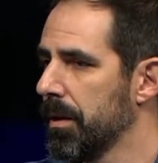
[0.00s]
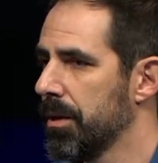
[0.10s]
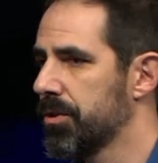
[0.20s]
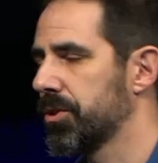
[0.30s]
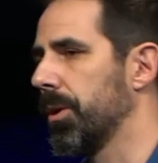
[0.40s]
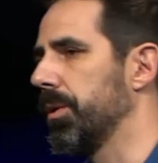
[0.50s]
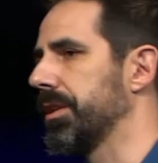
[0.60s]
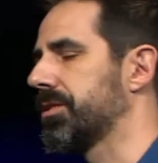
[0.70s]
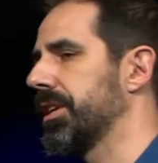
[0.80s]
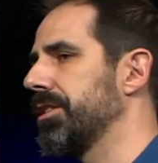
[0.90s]
So
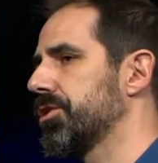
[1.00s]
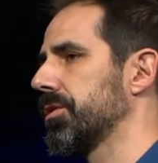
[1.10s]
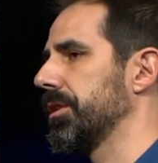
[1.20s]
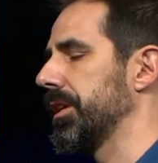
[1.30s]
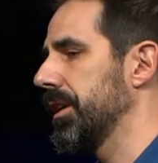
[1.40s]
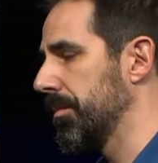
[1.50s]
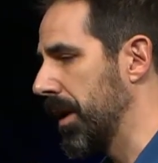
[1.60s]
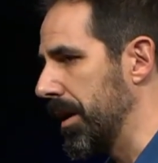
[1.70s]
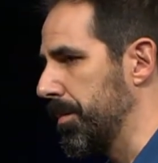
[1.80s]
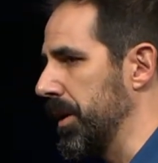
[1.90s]
essentially, in
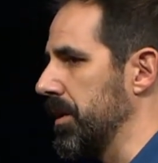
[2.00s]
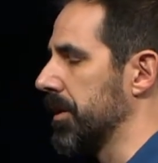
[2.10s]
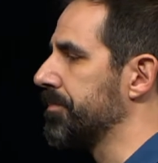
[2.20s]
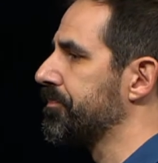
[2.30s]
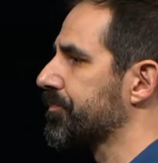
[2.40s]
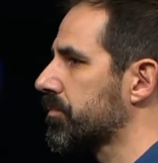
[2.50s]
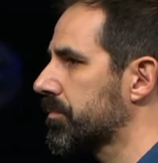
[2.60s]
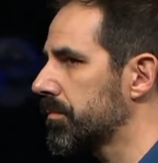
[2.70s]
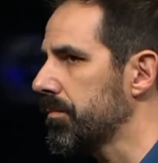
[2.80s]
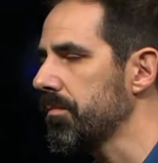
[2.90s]
my opinion,
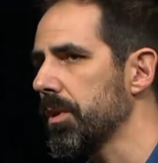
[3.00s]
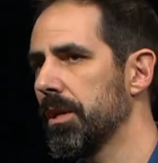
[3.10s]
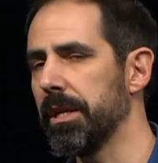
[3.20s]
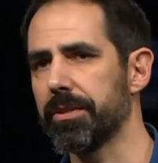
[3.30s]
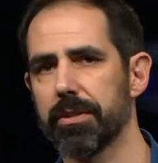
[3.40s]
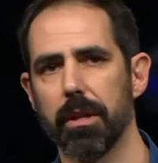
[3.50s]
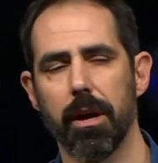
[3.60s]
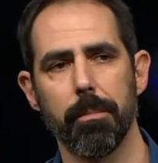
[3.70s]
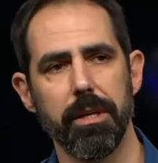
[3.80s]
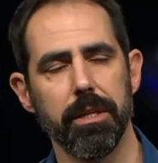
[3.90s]

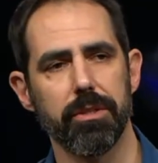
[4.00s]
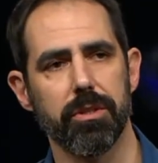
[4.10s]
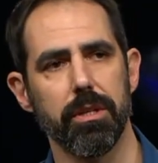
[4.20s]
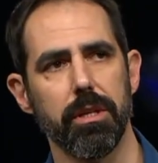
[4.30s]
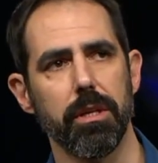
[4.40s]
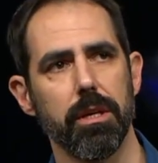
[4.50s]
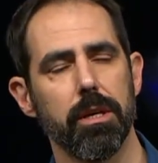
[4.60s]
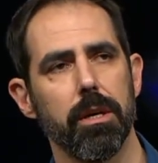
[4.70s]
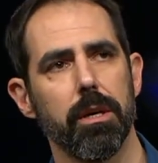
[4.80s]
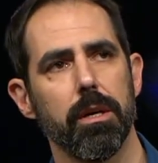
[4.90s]
Islam is the,
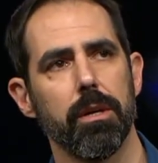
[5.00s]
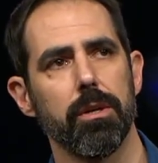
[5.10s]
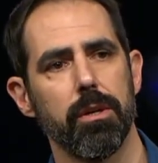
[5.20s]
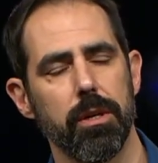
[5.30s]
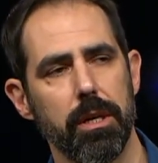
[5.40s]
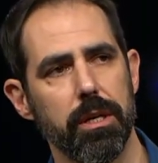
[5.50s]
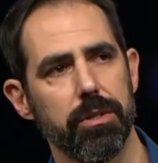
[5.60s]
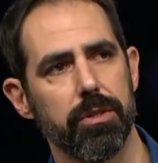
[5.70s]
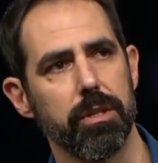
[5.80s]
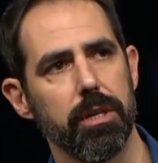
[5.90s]

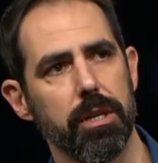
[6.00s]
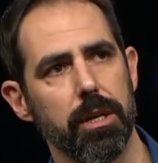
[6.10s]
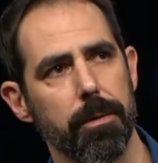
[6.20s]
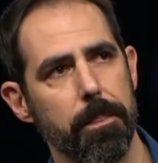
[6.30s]
is the